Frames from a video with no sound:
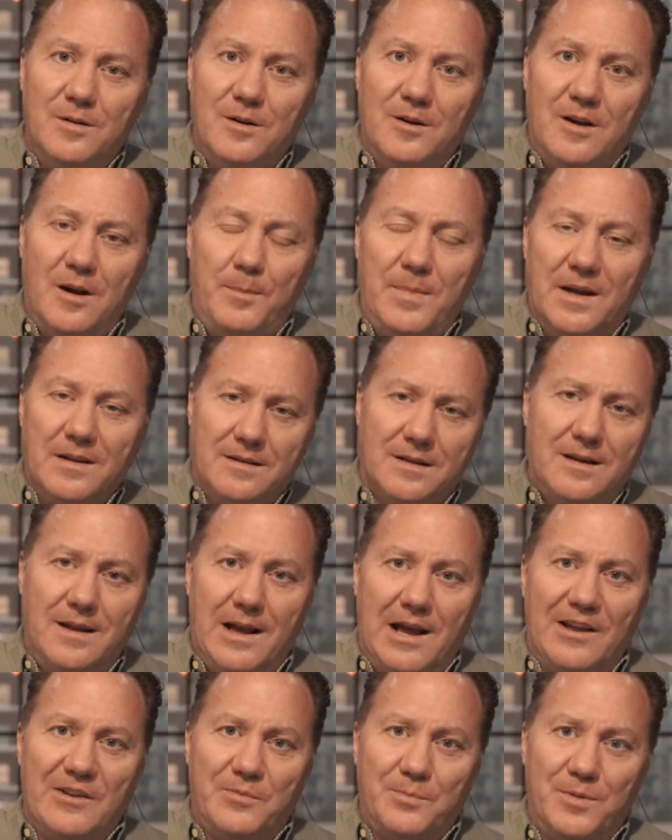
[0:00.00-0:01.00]
about the
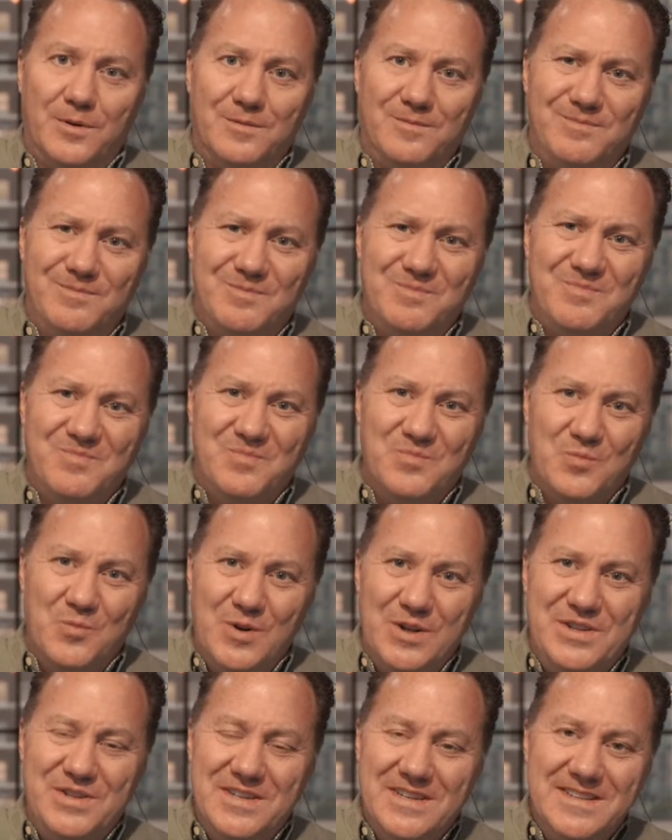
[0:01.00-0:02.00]
gospel,
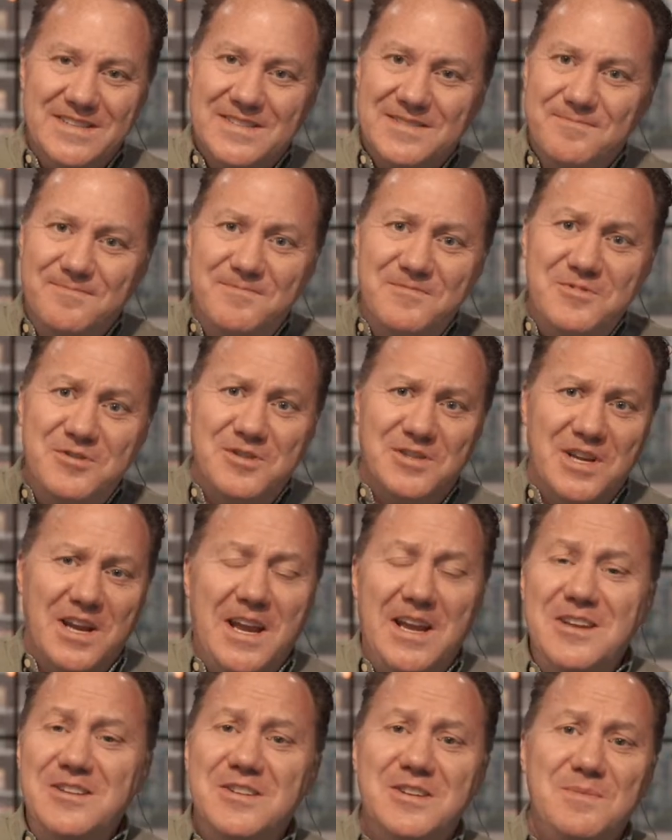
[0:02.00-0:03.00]
which is
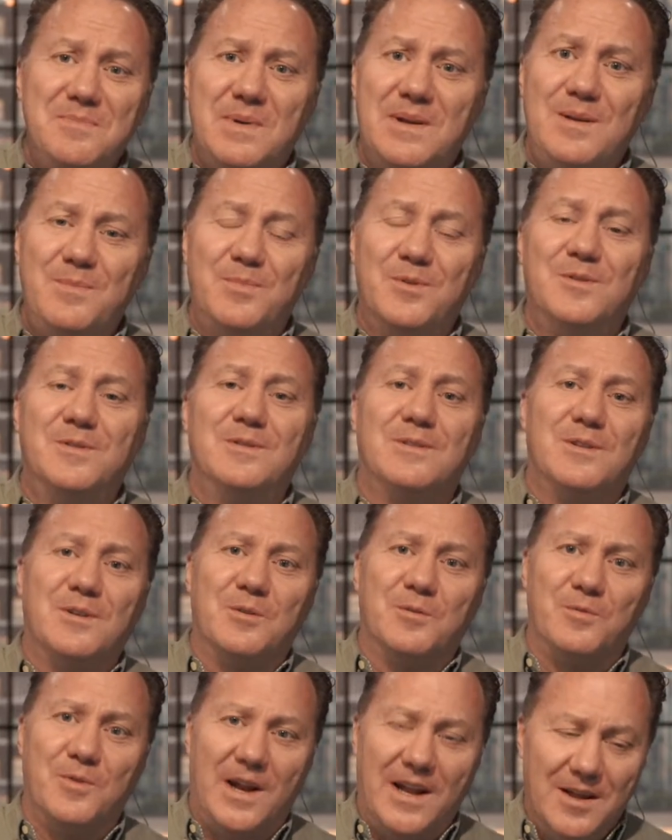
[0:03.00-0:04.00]
changing people
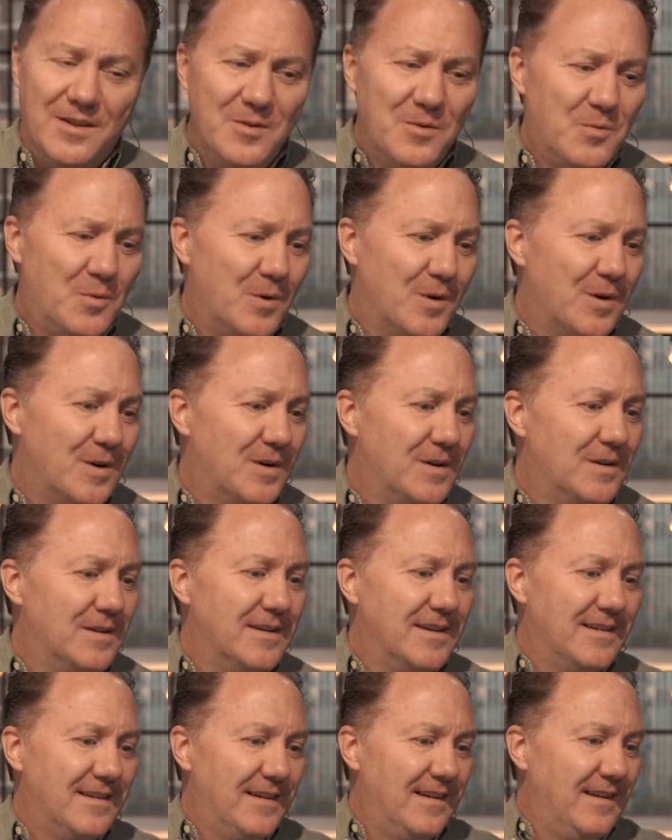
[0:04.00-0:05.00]
around the
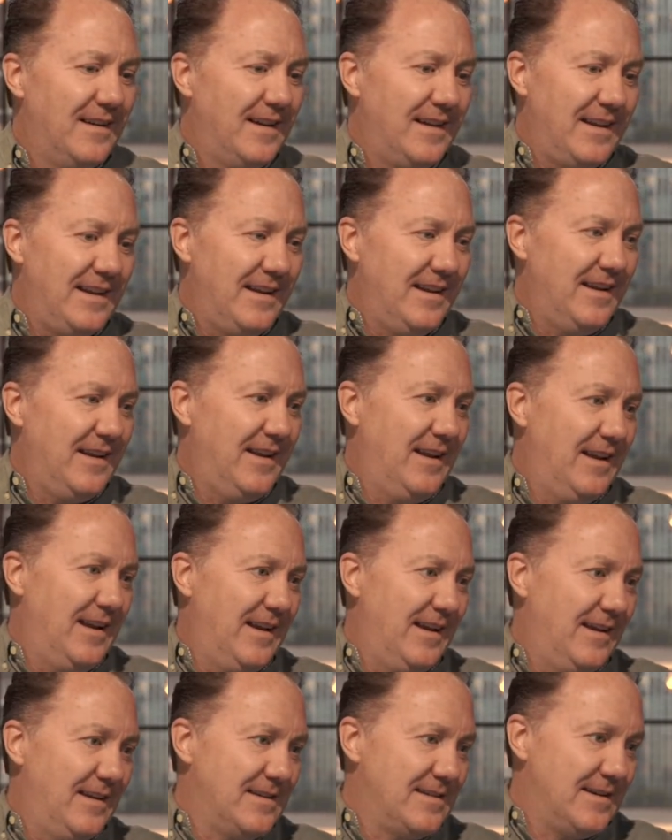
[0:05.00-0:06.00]
world,
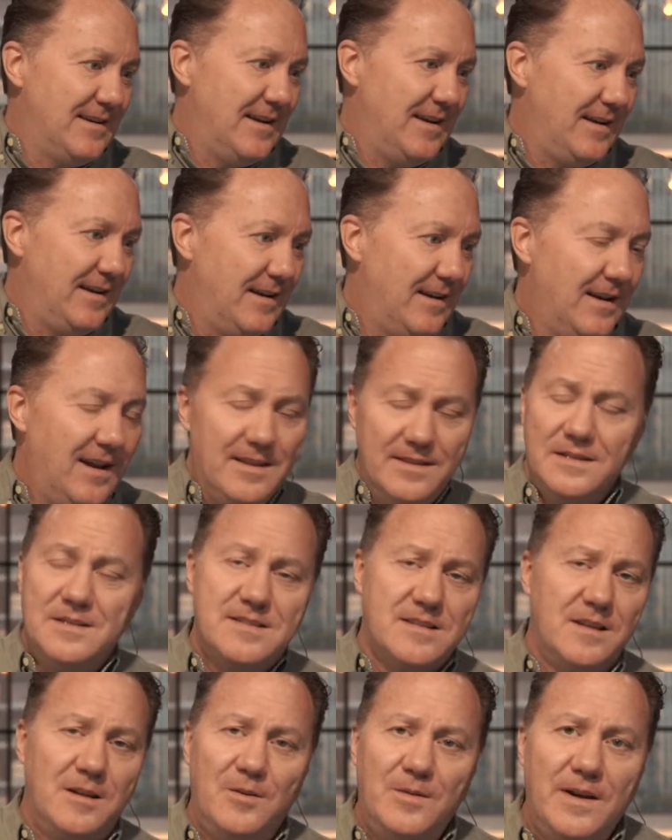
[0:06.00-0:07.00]
and ain't nothing
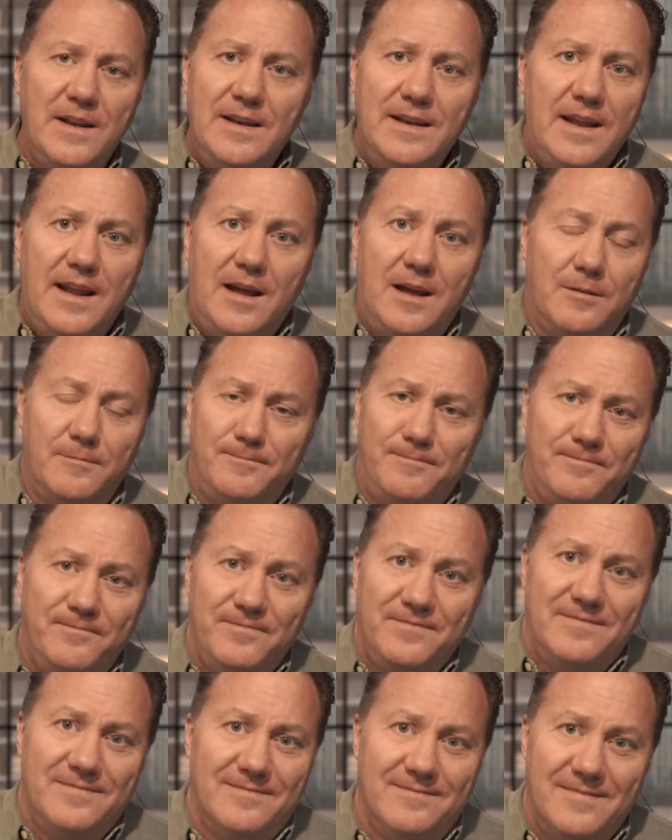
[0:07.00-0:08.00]
slowing it down,
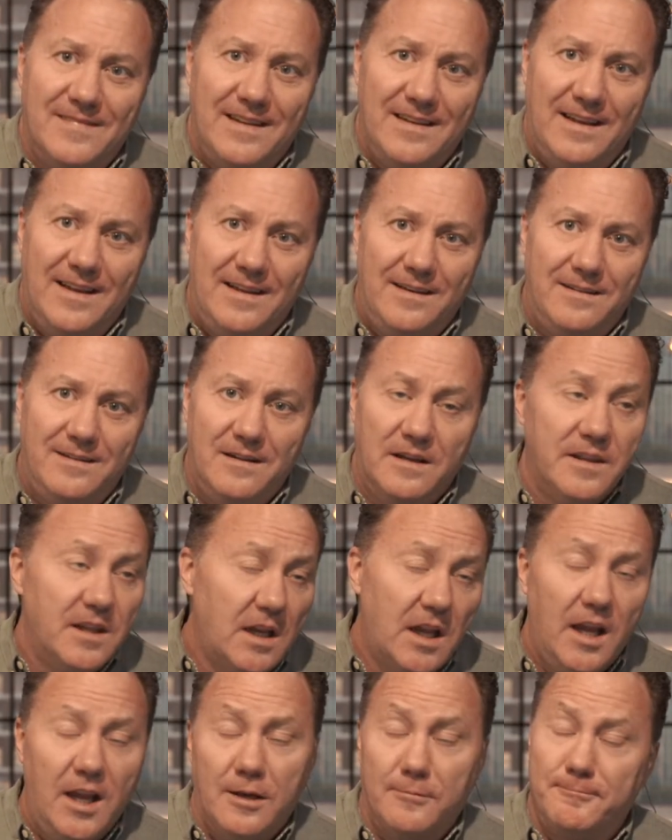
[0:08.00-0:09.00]
and nothing
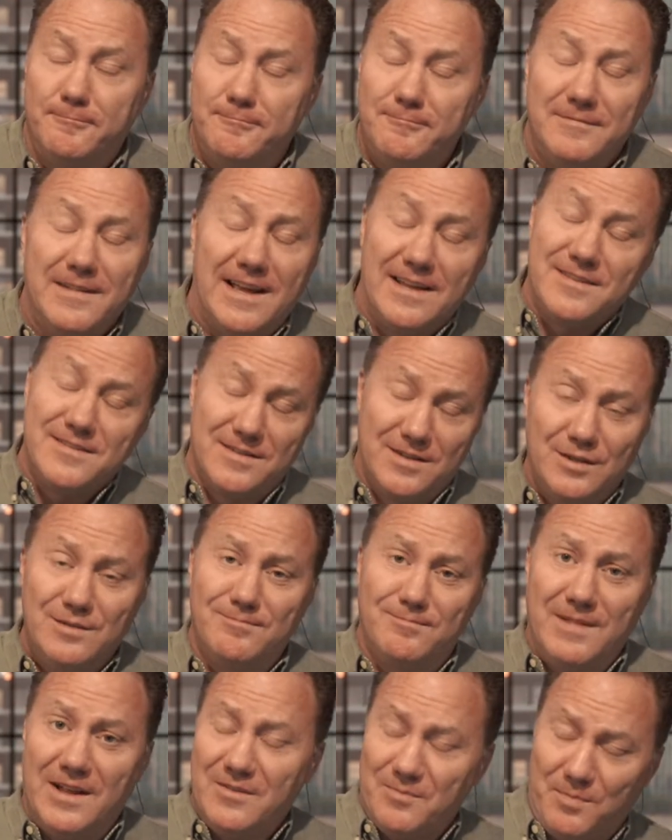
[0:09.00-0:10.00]
can. That's the
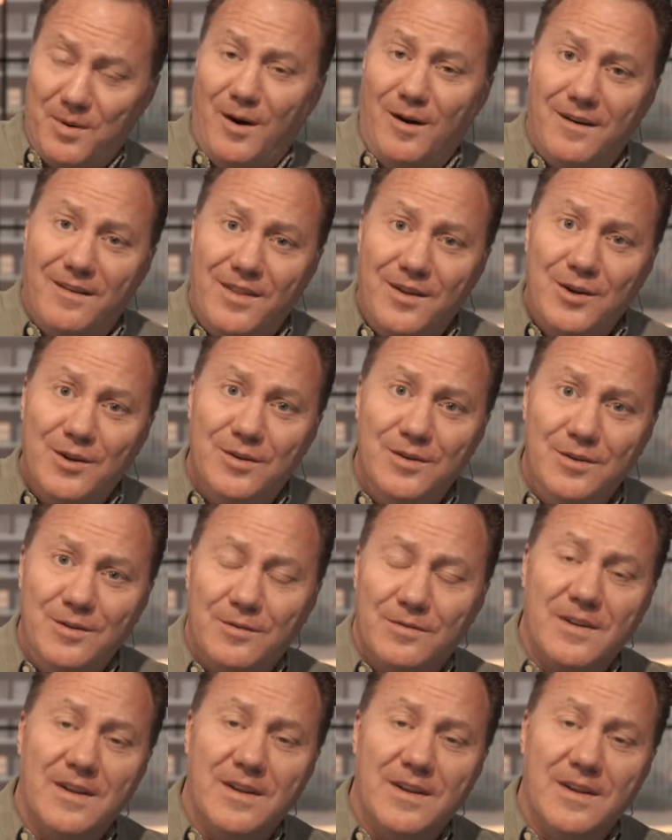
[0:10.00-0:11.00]
that's part of the good
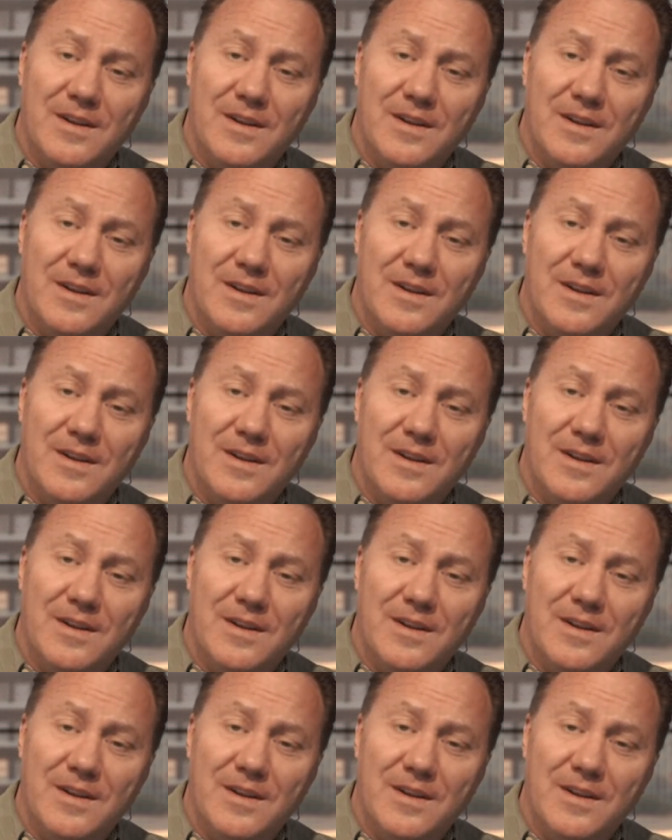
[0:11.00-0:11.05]
news.